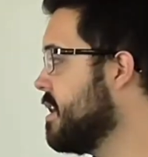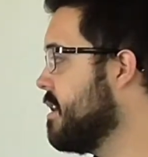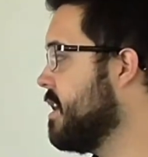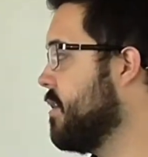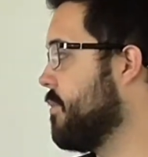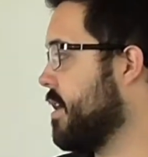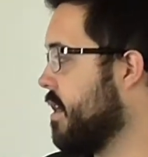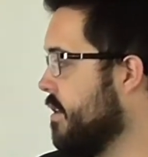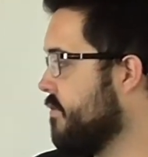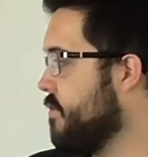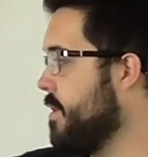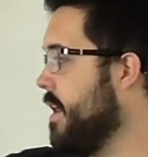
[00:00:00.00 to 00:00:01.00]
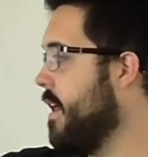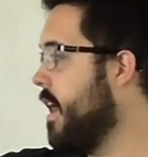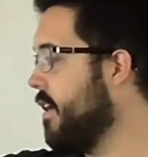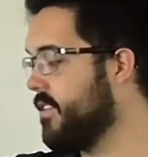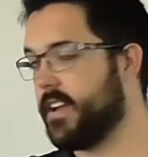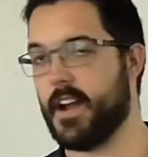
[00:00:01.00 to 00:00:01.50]
If we're going from our
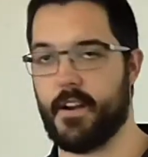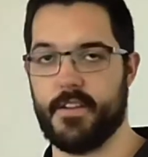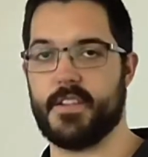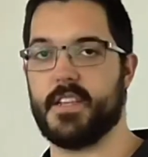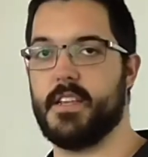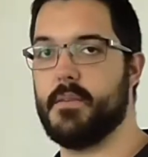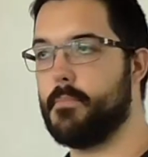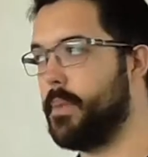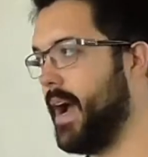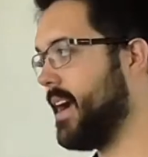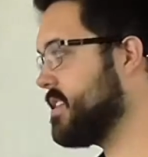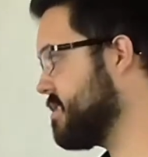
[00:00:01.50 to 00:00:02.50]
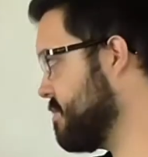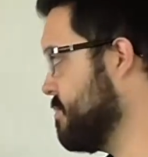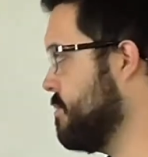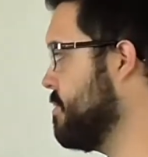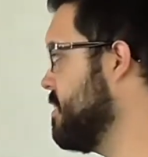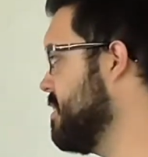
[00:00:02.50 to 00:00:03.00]
other currency back
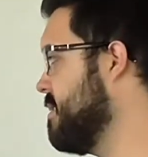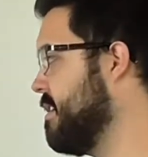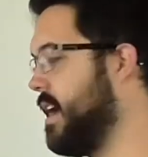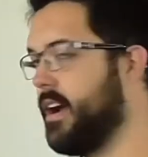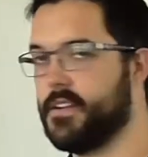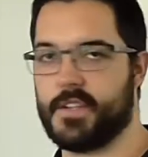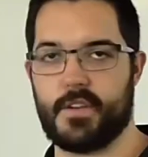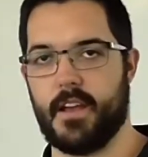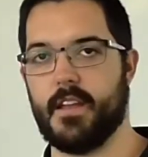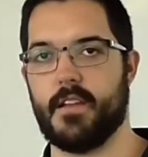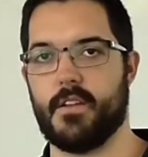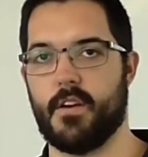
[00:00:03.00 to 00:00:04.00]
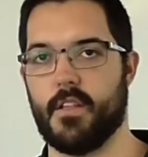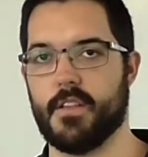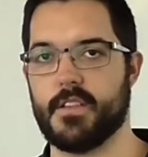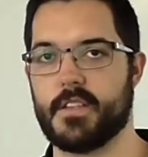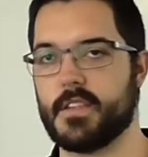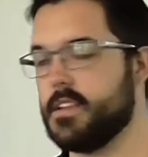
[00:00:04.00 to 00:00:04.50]
to our Australian
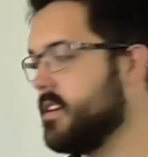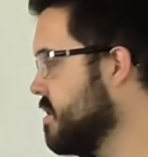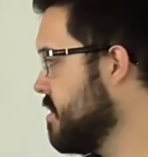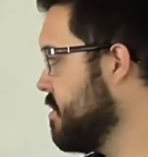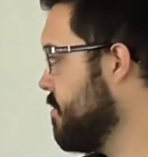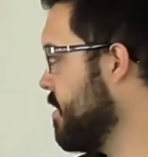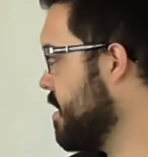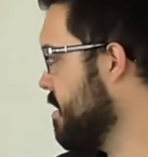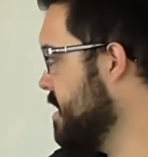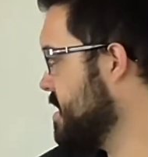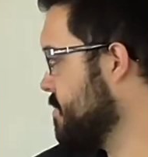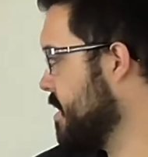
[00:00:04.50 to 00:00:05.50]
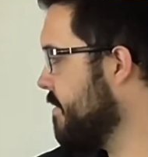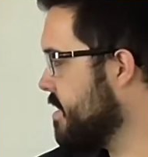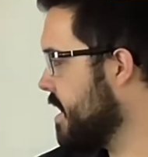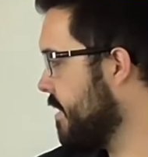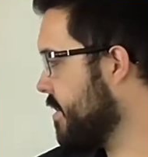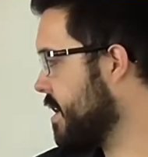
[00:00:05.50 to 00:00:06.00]
dollars, we use whatever
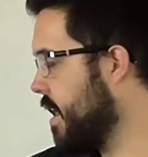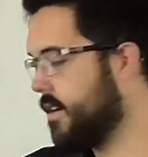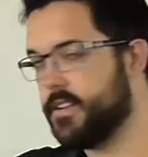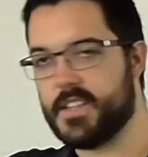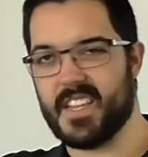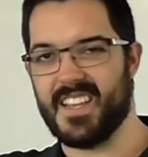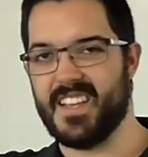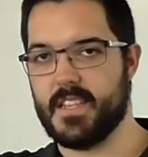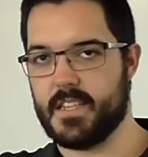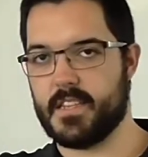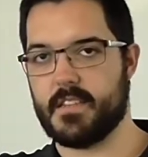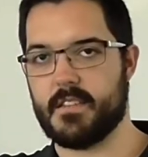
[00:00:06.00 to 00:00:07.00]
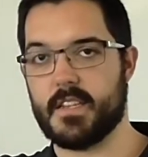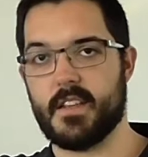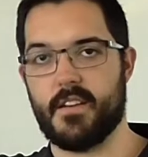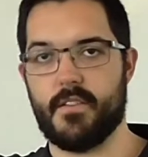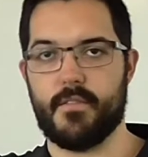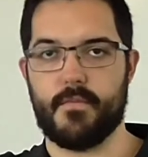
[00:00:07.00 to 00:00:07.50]
the other currency is,
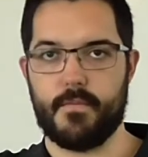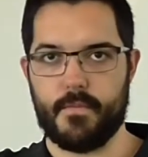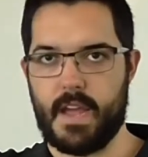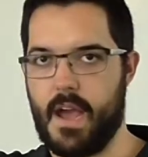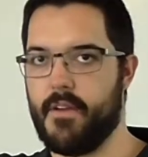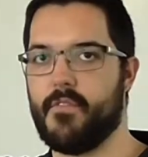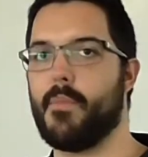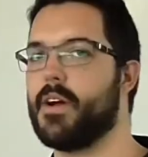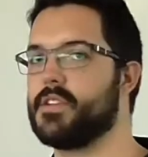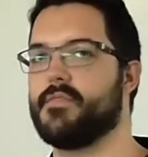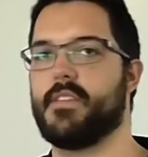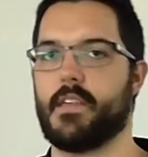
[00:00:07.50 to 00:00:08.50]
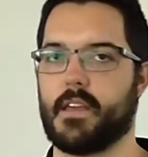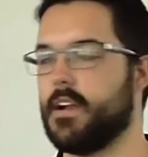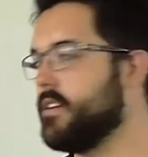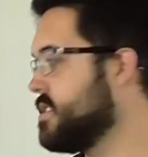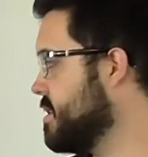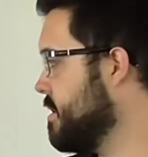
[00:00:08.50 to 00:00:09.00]
so however much of the other
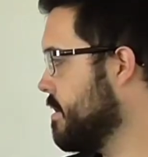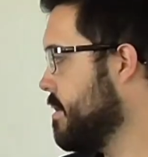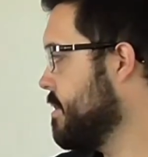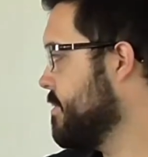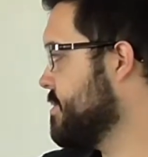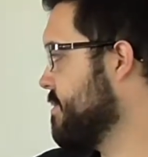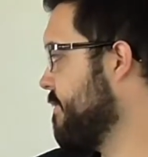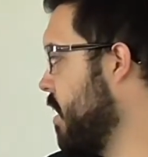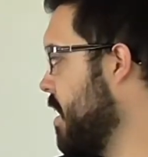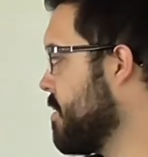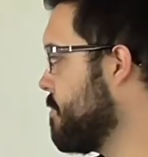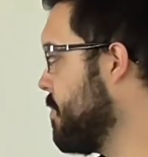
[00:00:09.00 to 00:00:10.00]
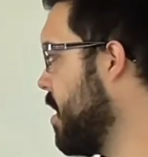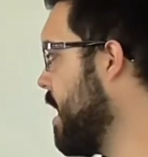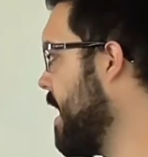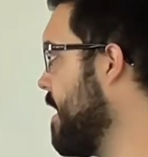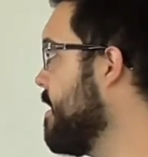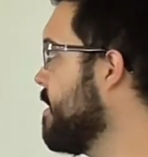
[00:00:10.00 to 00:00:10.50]
currency divided
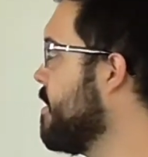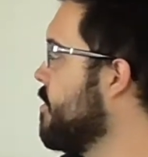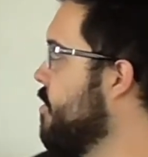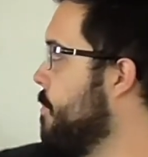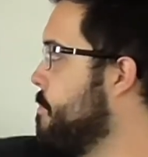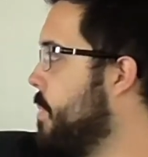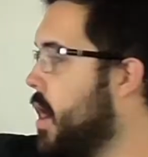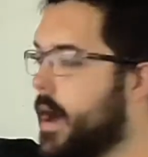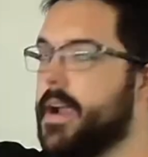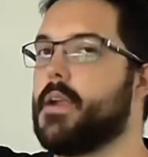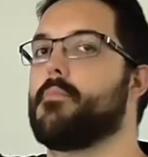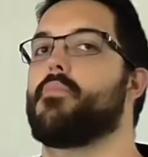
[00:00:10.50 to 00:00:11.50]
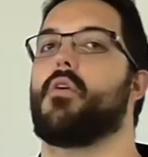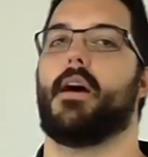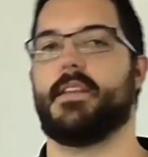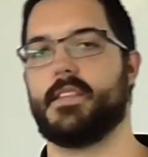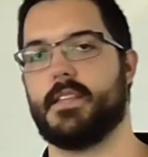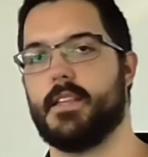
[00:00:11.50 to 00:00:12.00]
by the buying
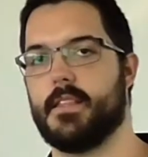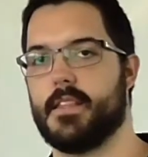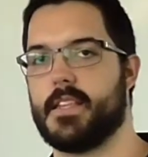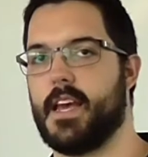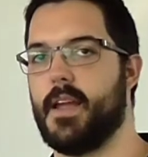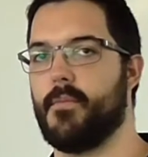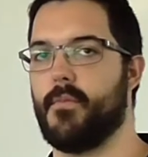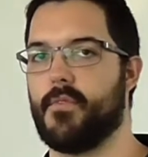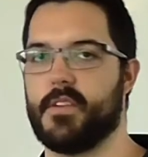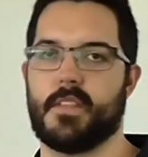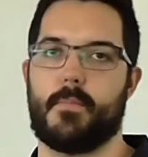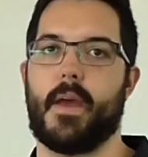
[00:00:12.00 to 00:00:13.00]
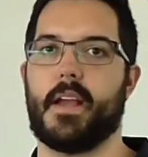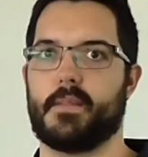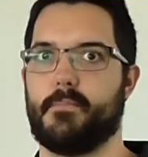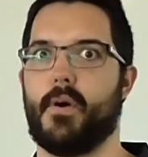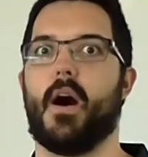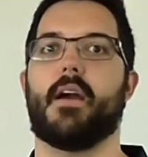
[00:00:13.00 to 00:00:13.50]
price in the table, because the bank's
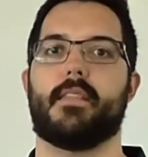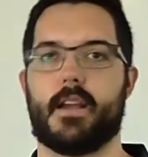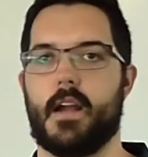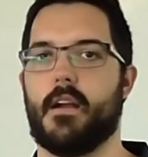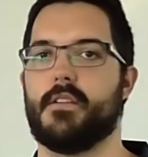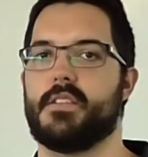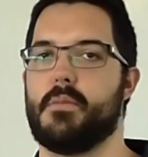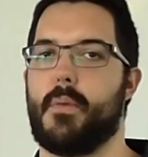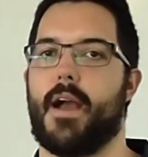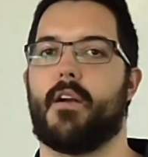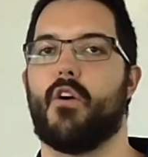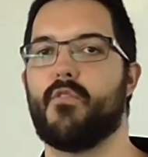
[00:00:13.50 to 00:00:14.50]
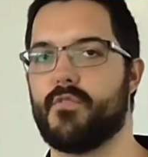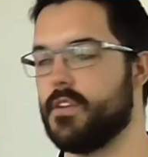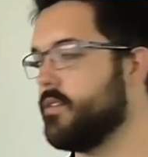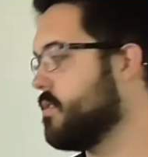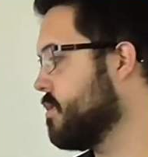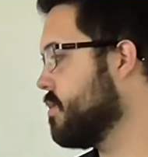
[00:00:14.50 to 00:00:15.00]
buying that currency back off
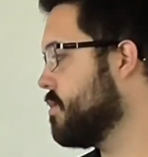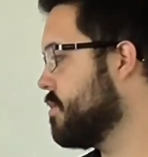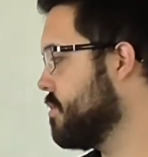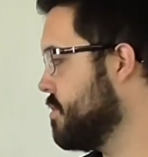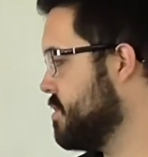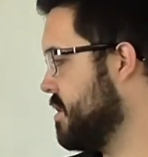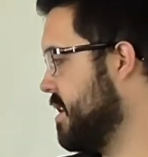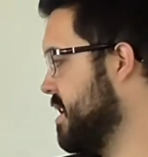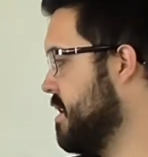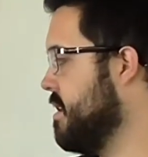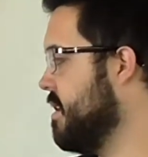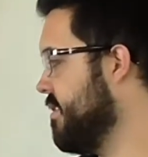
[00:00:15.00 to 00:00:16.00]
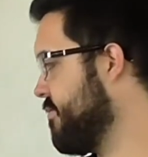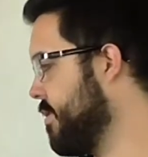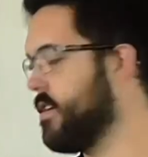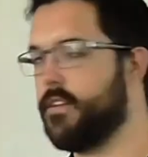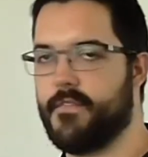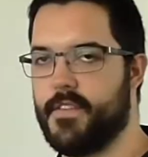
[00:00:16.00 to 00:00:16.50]
you. So down here,
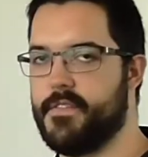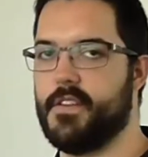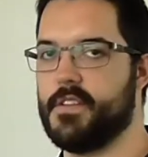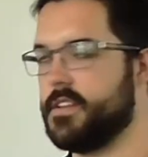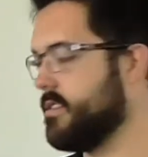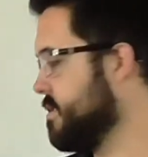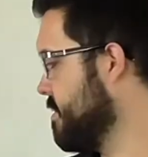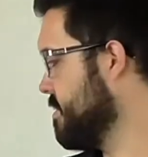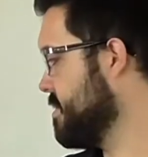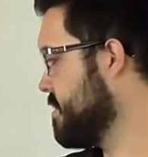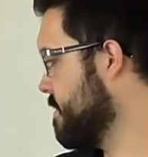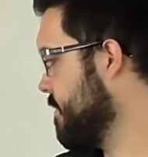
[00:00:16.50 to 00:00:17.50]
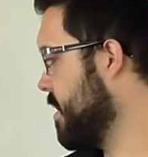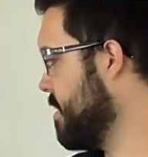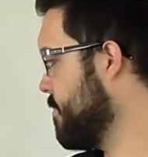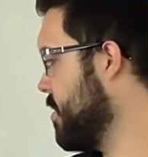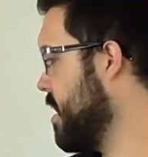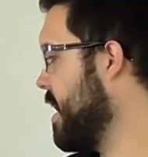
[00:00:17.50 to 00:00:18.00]
350 New Zealand dollars
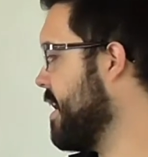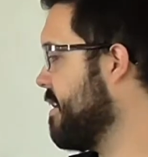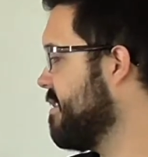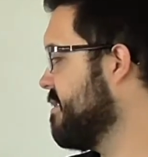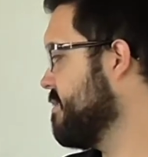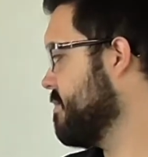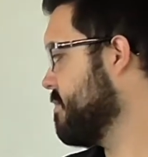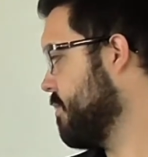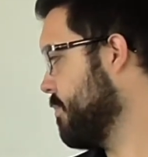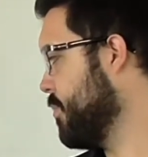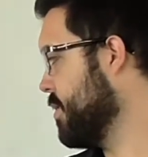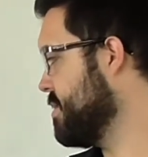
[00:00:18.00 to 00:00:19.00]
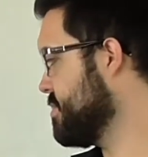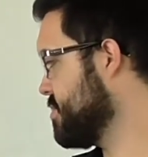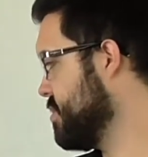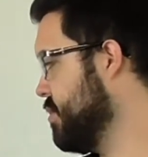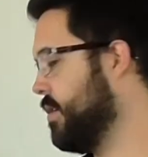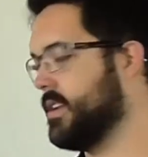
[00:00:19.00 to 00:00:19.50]
divided by
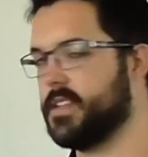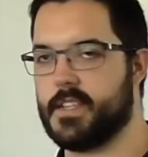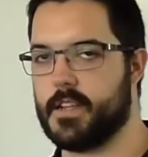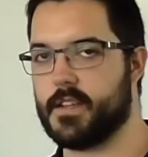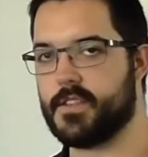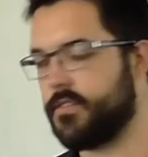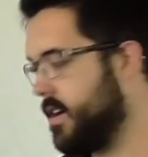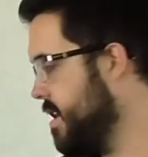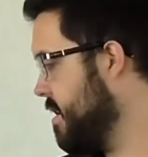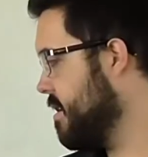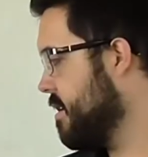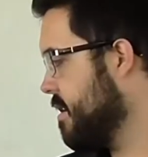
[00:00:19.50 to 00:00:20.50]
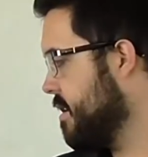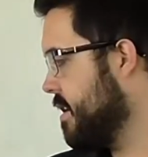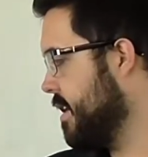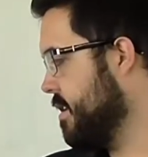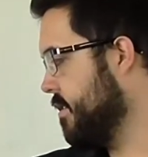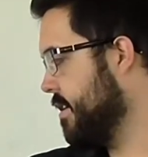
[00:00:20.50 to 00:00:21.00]
1.2163,
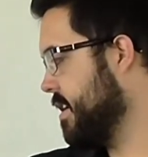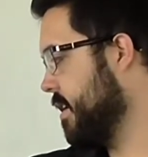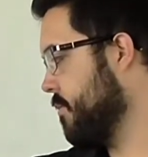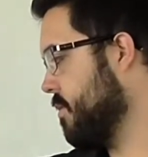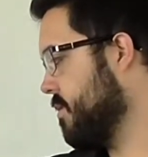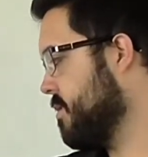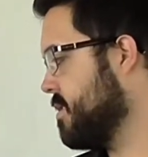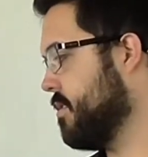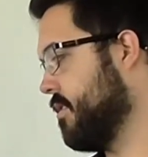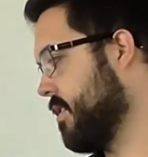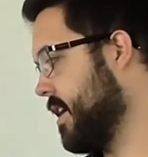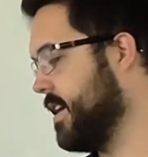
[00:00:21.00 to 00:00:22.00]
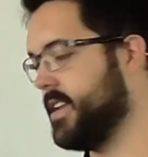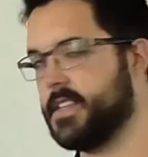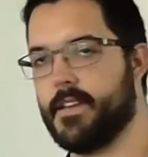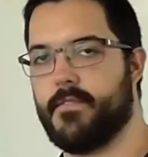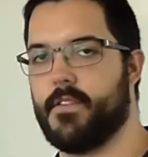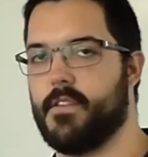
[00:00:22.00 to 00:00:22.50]
and you end up with
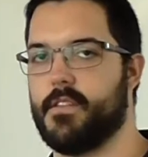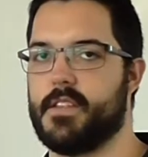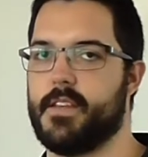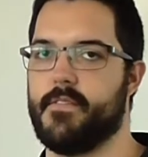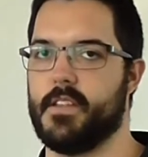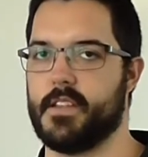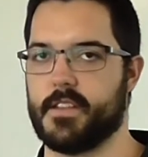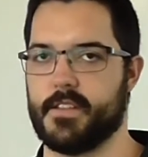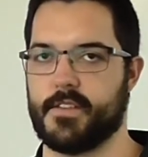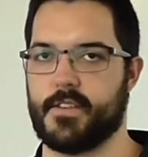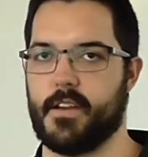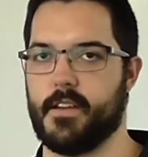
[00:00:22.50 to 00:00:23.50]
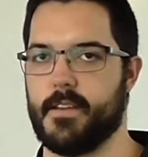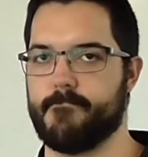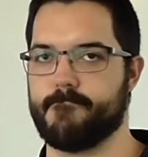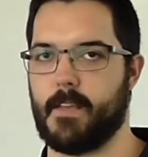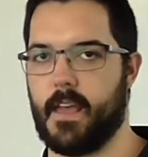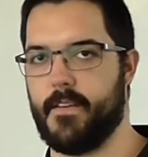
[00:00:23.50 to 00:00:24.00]
$287.76 Australian.
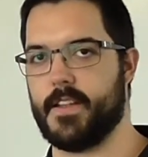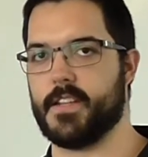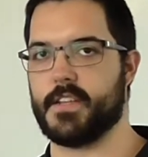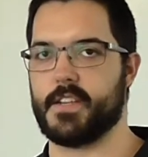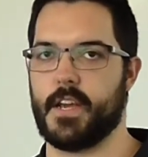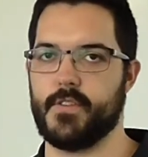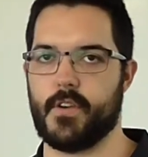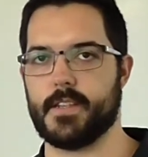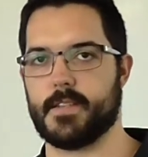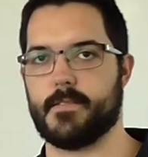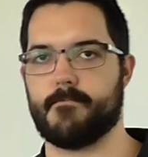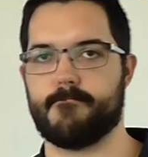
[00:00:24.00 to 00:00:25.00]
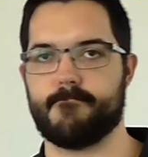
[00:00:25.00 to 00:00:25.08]
That's exchange rates.